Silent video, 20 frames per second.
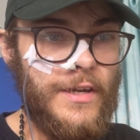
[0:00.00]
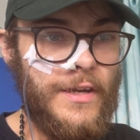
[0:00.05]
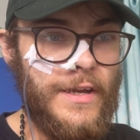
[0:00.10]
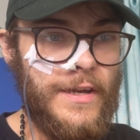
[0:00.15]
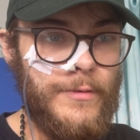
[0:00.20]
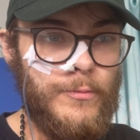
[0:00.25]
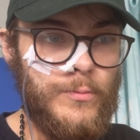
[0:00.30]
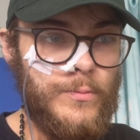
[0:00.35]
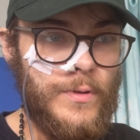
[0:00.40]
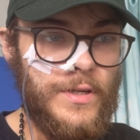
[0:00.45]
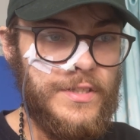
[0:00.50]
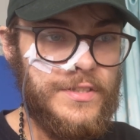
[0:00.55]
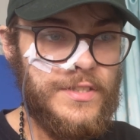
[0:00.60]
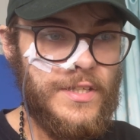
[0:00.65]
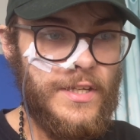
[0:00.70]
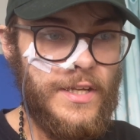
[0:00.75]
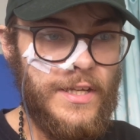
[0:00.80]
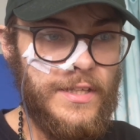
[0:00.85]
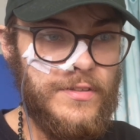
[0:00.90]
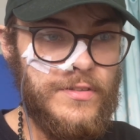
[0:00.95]
It's
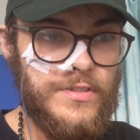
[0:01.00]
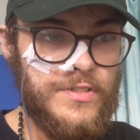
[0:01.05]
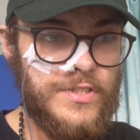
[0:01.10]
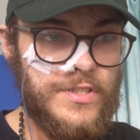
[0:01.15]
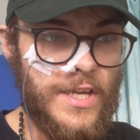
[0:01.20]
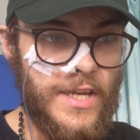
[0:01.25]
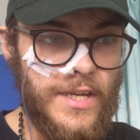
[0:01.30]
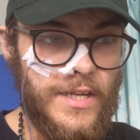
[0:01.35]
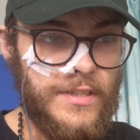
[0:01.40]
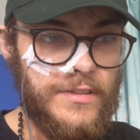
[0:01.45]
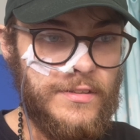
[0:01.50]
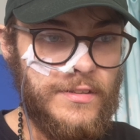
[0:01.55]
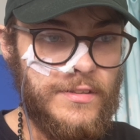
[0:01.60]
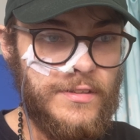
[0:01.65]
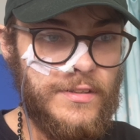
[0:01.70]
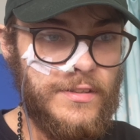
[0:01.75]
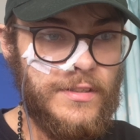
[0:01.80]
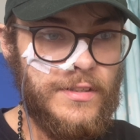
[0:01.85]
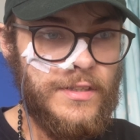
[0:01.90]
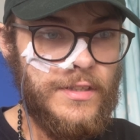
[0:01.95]
insane.
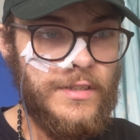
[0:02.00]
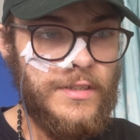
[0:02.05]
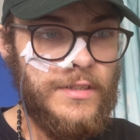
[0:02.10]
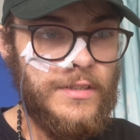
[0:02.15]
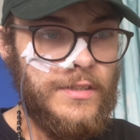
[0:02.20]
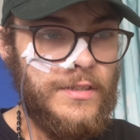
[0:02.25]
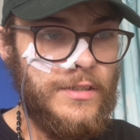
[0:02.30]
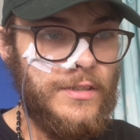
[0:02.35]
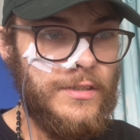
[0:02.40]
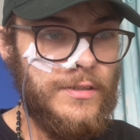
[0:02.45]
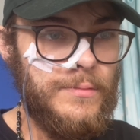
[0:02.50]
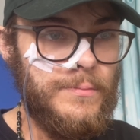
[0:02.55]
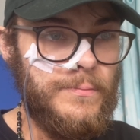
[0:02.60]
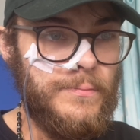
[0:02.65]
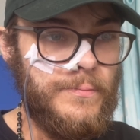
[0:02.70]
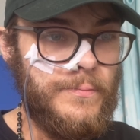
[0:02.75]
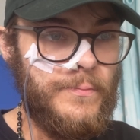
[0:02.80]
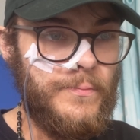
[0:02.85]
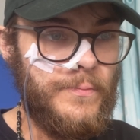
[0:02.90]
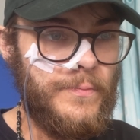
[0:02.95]

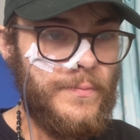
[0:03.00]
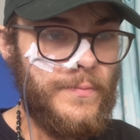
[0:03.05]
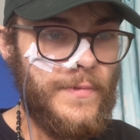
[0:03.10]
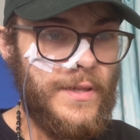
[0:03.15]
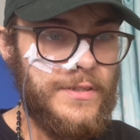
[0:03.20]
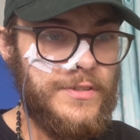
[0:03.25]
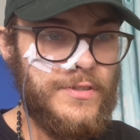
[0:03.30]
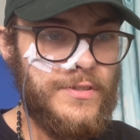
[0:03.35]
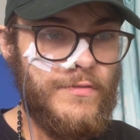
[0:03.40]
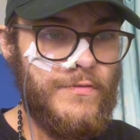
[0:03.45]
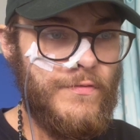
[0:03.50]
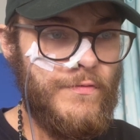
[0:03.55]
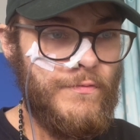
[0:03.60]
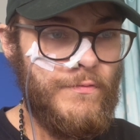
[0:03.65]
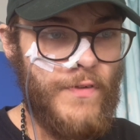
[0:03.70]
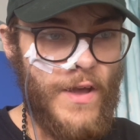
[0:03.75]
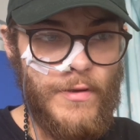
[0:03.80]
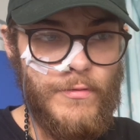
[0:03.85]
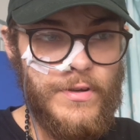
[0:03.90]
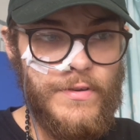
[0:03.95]
It's a
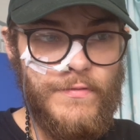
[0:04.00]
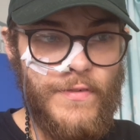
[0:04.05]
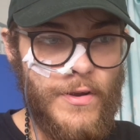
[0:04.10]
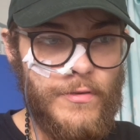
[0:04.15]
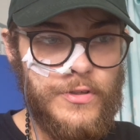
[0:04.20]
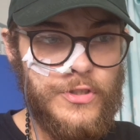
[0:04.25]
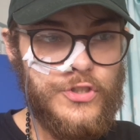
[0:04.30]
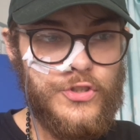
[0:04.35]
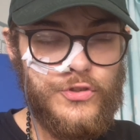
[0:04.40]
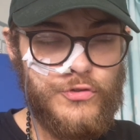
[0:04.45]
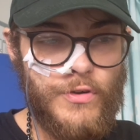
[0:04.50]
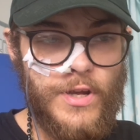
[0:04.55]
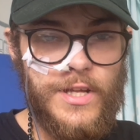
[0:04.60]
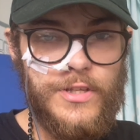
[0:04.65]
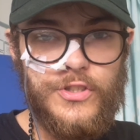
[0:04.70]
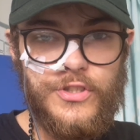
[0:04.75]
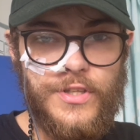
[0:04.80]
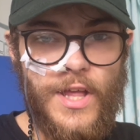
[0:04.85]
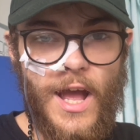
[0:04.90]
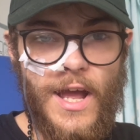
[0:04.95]
very, very
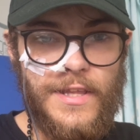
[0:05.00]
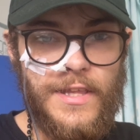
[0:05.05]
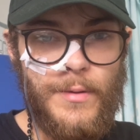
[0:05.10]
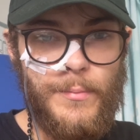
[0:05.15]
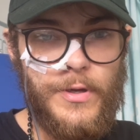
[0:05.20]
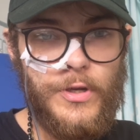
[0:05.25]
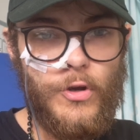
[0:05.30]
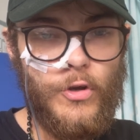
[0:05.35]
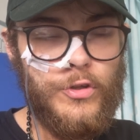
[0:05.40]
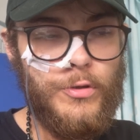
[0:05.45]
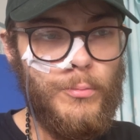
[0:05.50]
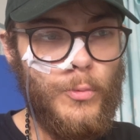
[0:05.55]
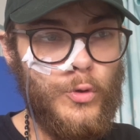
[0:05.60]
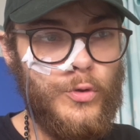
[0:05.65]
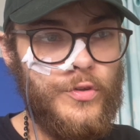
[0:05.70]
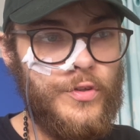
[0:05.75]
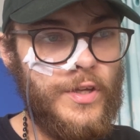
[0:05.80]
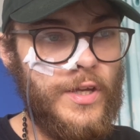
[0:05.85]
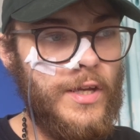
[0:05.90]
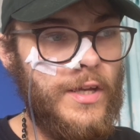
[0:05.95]
strange dynamic on a
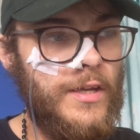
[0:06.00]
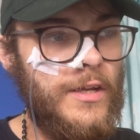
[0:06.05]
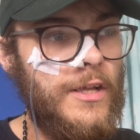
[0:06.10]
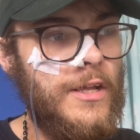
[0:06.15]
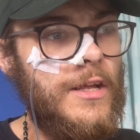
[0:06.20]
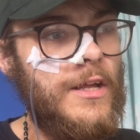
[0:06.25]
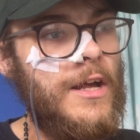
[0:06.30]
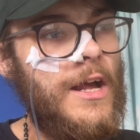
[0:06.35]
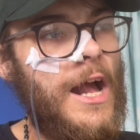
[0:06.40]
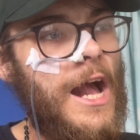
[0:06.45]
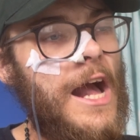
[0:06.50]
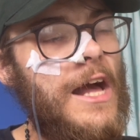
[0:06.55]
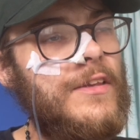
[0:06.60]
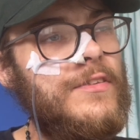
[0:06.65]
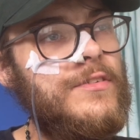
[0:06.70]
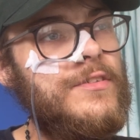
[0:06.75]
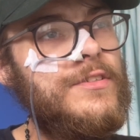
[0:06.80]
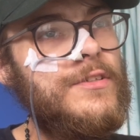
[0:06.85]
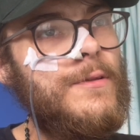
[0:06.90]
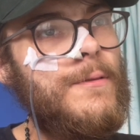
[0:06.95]
Monday,
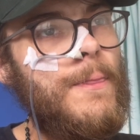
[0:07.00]
and